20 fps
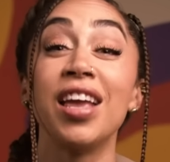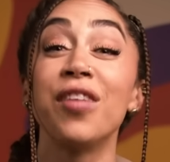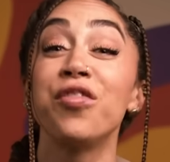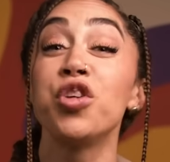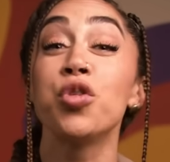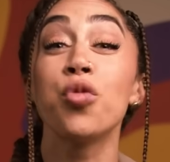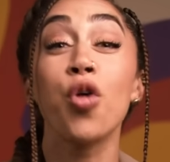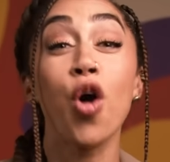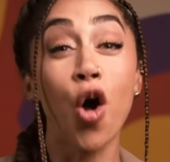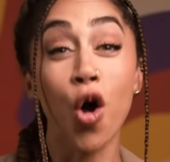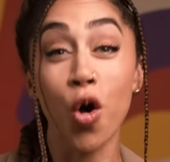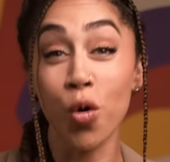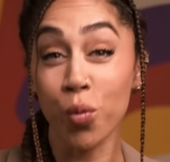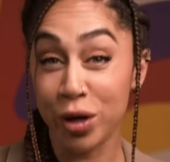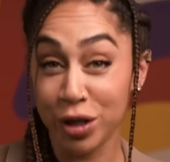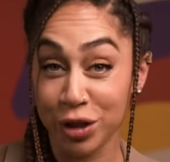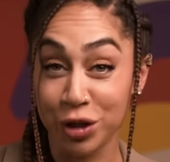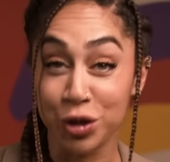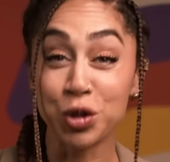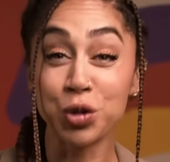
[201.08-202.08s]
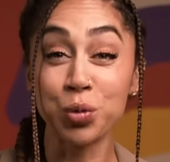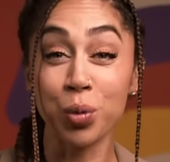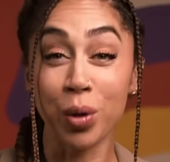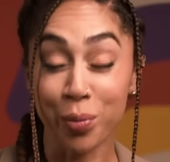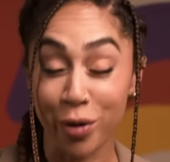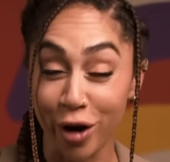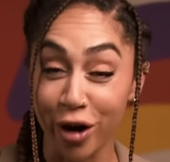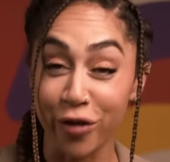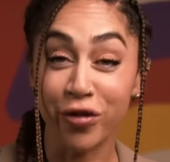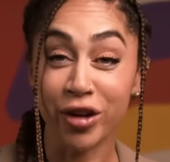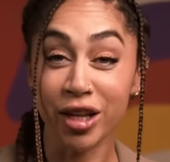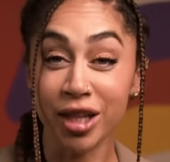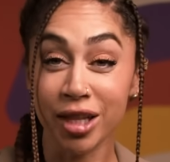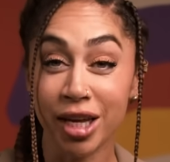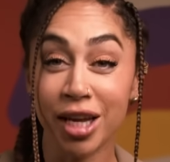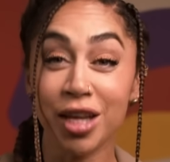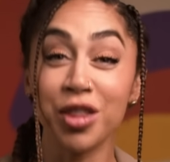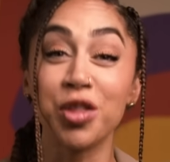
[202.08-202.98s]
If you always use one perfectly,